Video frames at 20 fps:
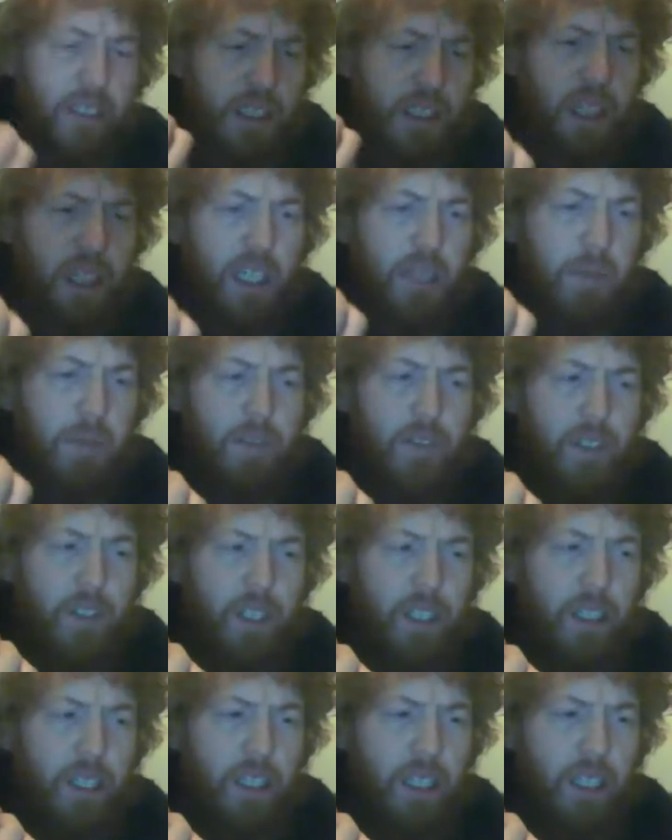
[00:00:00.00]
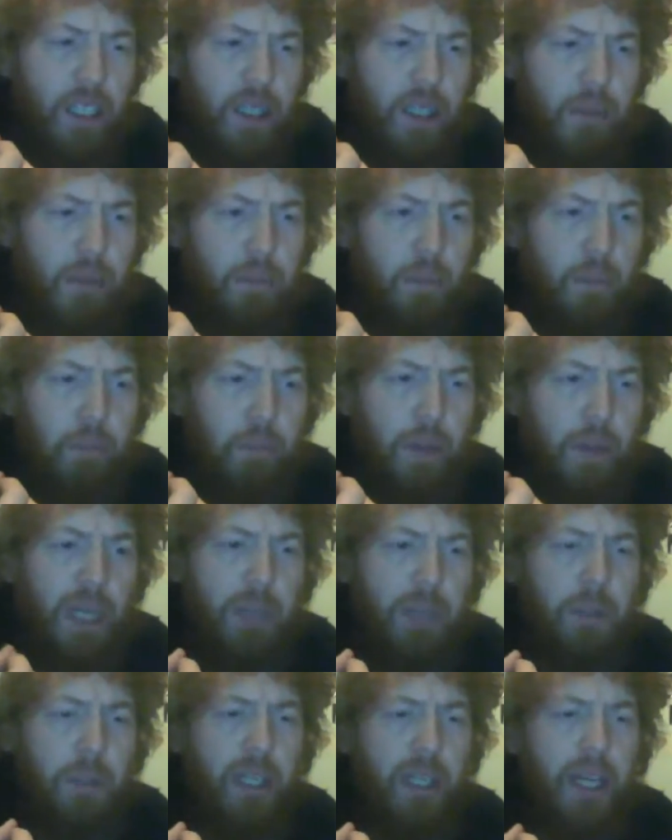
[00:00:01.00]
there's a little bit of
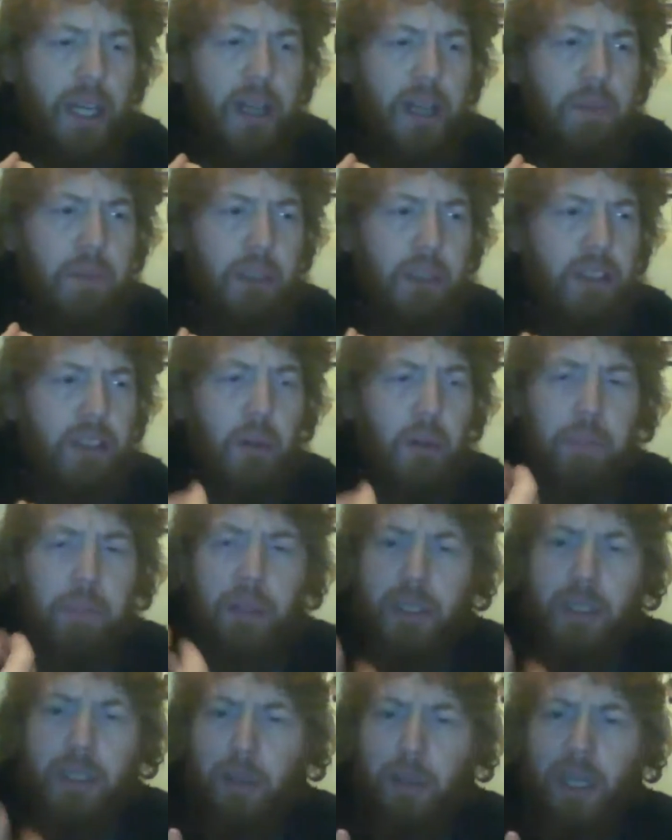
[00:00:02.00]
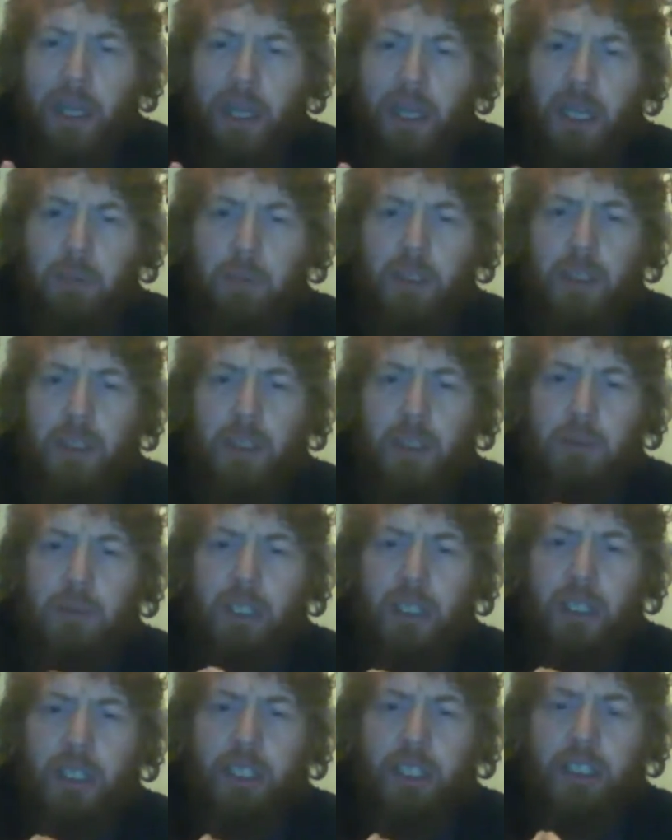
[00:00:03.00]
pineapple there, but it's not bitter pineapple. It's almost
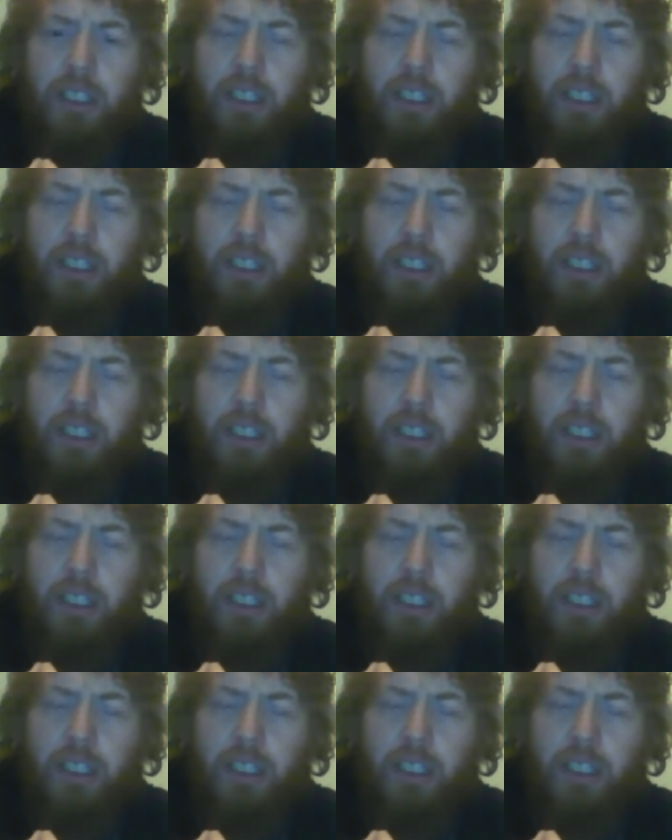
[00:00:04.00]
like